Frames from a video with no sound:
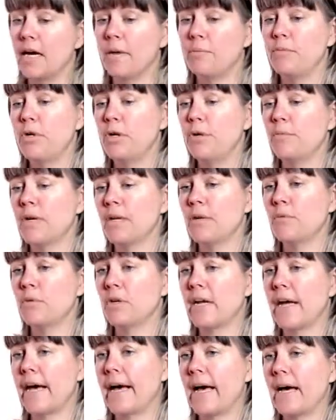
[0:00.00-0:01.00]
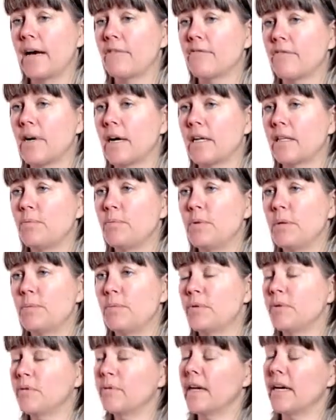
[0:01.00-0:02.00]
You may want to have other
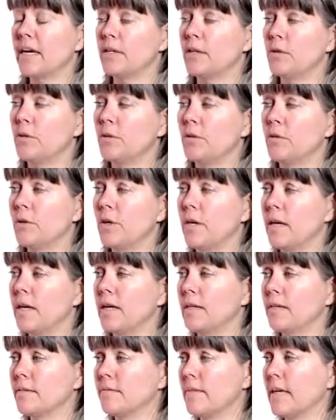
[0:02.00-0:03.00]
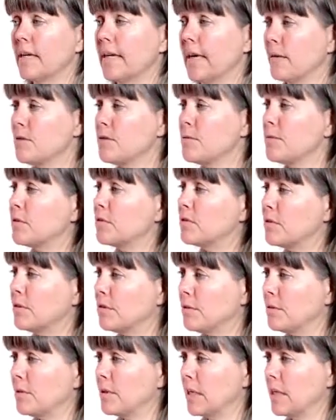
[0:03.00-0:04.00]
people that you're accountable
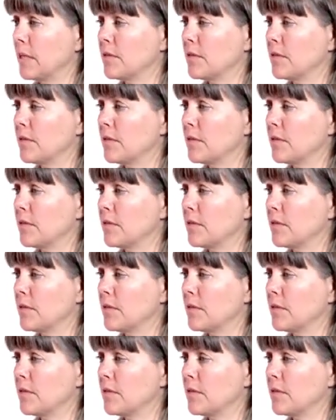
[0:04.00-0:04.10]
to.